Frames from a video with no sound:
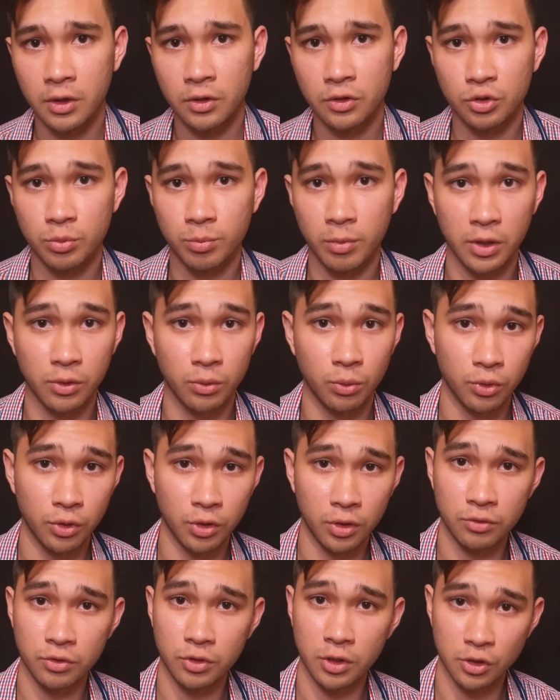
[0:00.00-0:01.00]
spinal
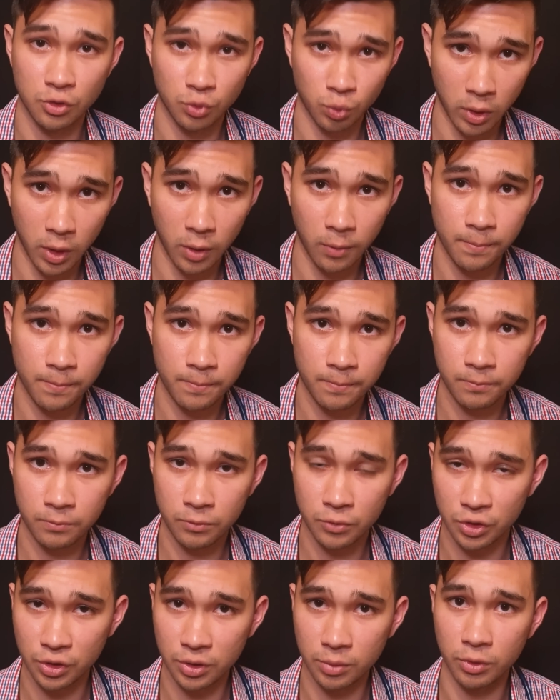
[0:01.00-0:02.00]
nerves as well,
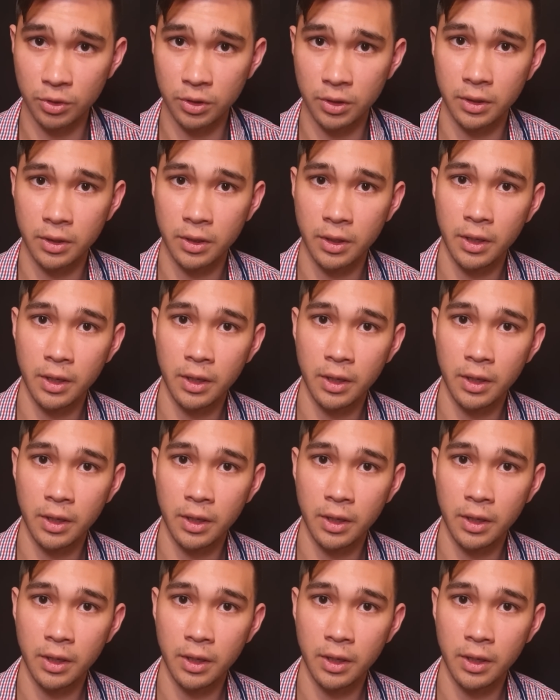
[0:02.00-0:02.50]
similar